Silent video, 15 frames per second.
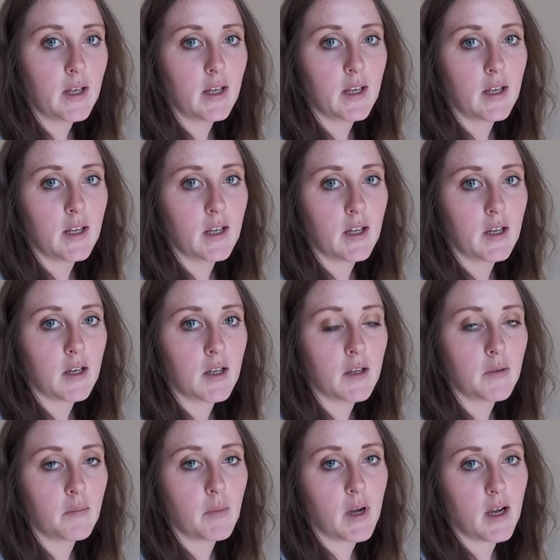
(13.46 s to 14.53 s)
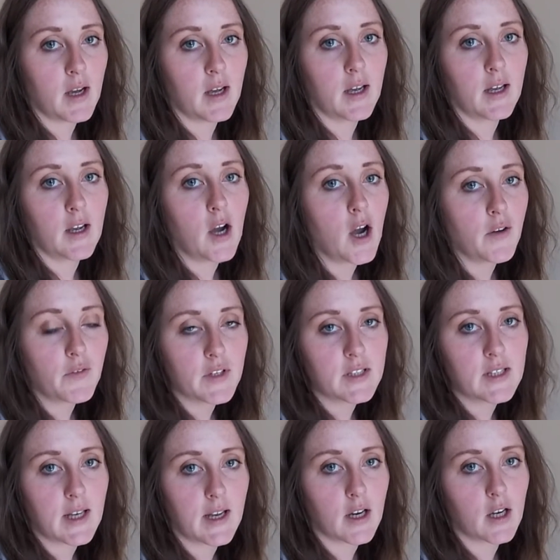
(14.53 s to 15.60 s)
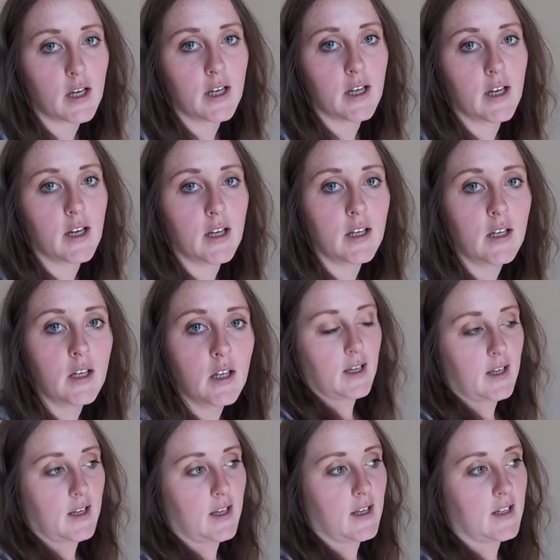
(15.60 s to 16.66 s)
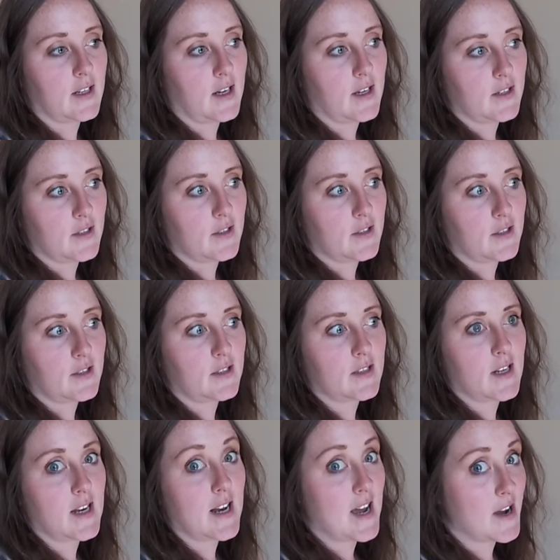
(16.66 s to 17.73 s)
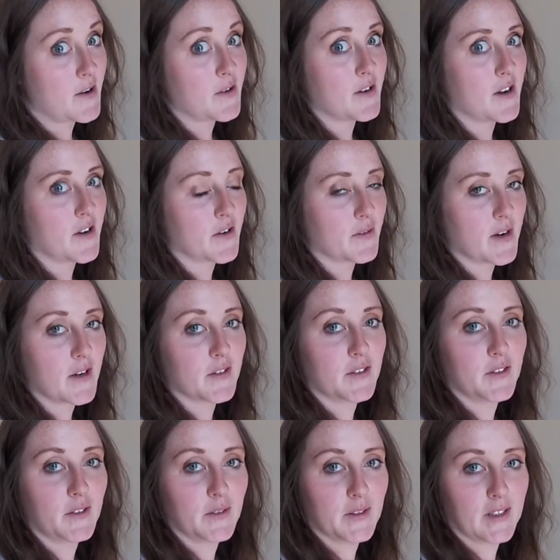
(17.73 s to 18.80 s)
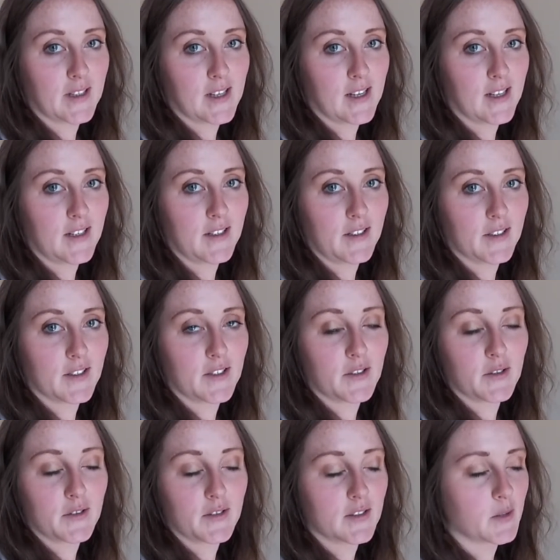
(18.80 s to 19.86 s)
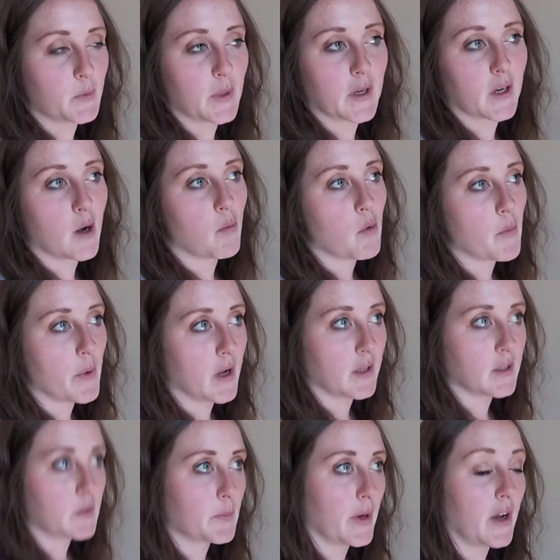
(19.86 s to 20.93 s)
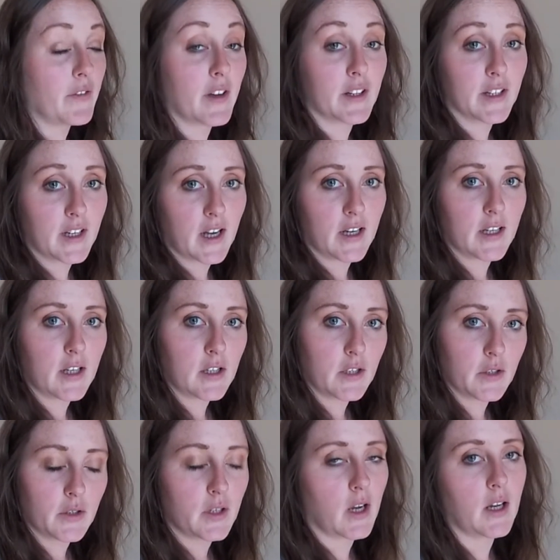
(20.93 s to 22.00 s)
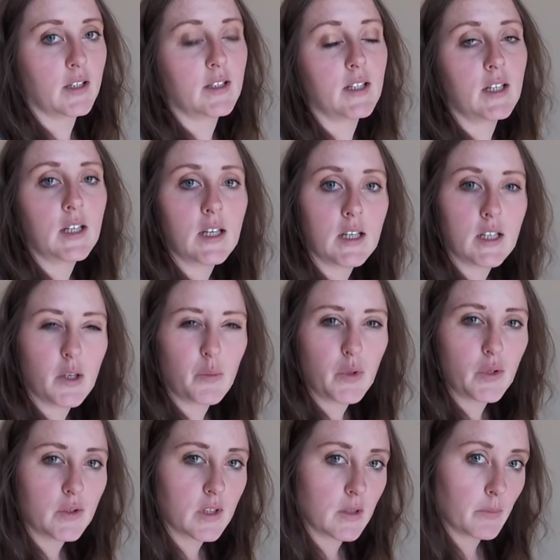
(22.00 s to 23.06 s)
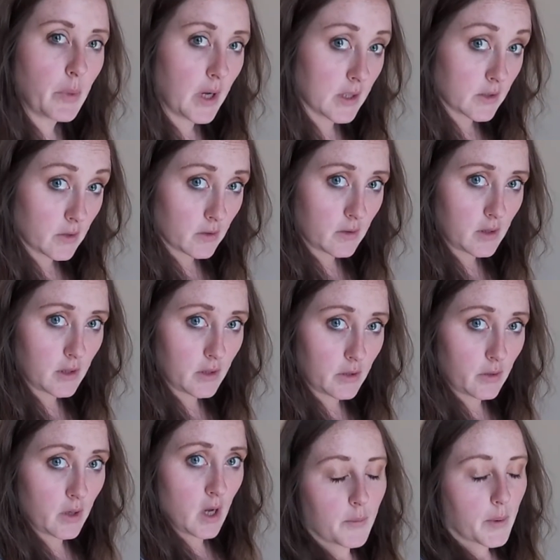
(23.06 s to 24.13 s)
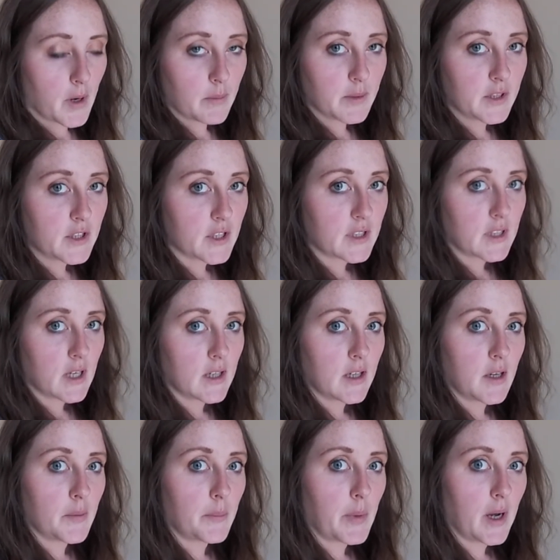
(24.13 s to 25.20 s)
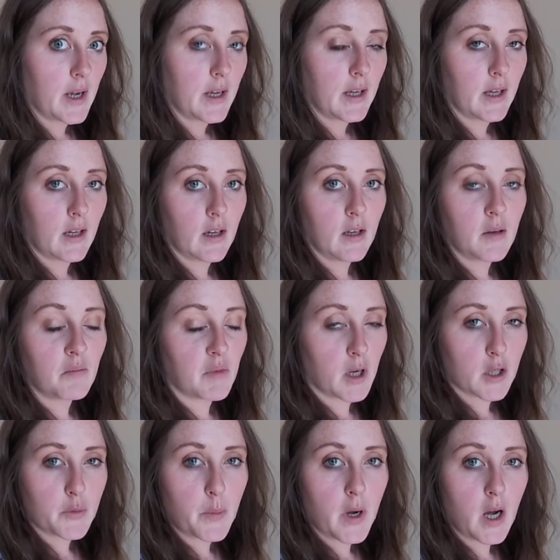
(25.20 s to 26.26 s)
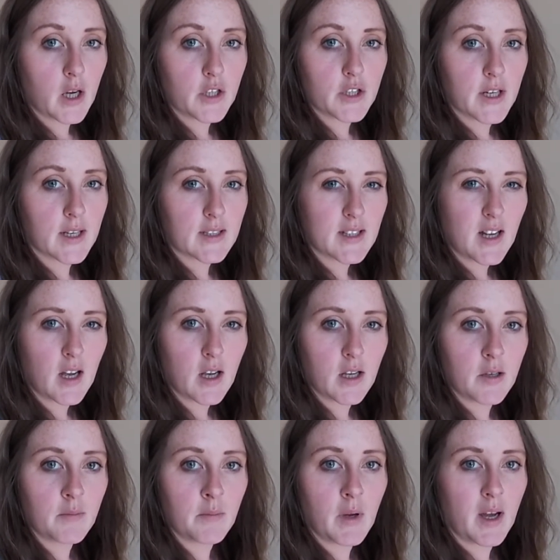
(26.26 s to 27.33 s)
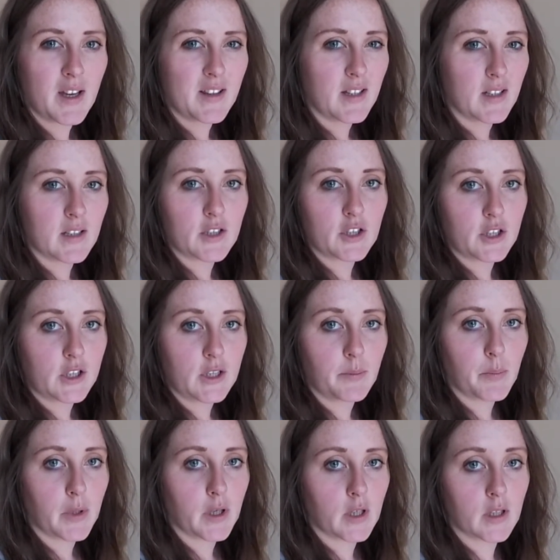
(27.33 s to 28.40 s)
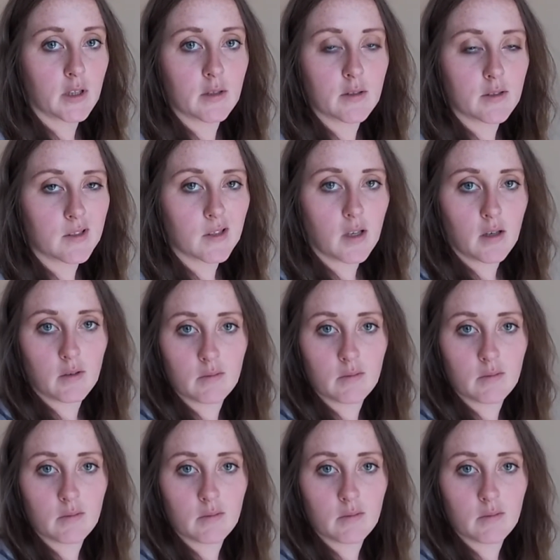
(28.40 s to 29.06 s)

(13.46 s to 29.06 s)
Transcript: in my office area and I just now got around to doing it. You know, it's been a couple months, but I finally got it glued. I did end up using puzzle glue. I'll probably just end up buying Mod Podge next time. I think it's cheaper, so